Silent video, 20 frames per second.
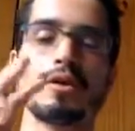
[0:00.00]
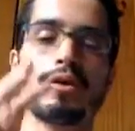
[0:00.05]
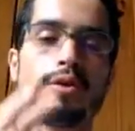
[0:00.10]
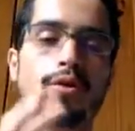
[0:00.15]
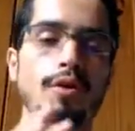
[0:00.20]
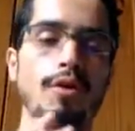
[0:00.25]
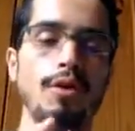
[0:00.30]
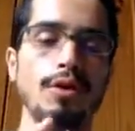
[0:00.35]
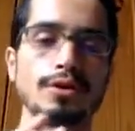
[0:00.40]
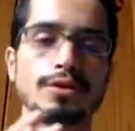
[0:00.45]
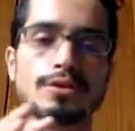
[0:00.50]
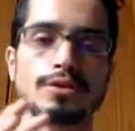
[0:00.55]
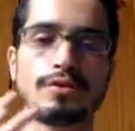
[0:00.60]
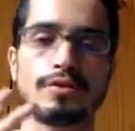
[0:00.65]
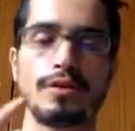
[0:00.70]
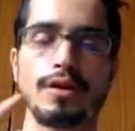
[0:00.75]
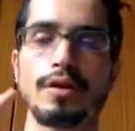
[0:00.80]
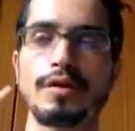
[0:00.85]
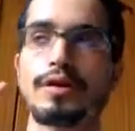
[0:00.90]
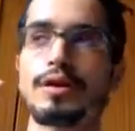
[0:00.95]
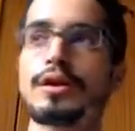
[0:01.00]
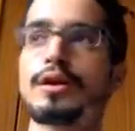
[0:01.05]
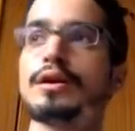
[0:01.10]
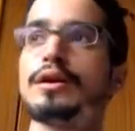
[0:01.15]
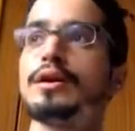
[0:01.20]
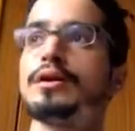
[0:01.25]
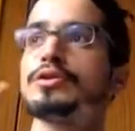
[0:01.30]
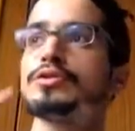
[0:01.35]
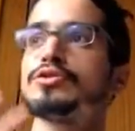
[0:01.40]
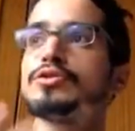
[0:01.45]
gross, very
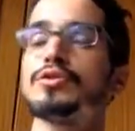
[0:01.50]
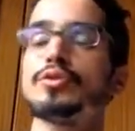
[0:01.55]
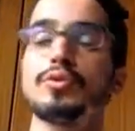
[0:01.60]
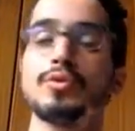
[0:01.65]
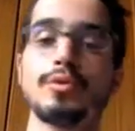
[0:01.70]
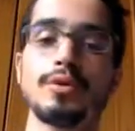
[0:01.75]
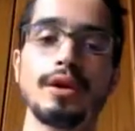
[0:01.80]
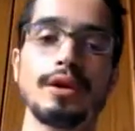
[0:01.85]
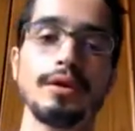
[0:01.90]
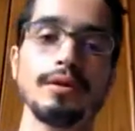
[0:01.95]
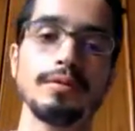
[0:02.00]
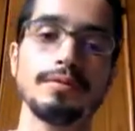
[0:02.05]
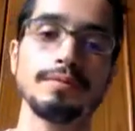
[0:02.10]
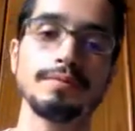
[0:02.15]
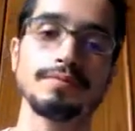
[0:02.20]
stula,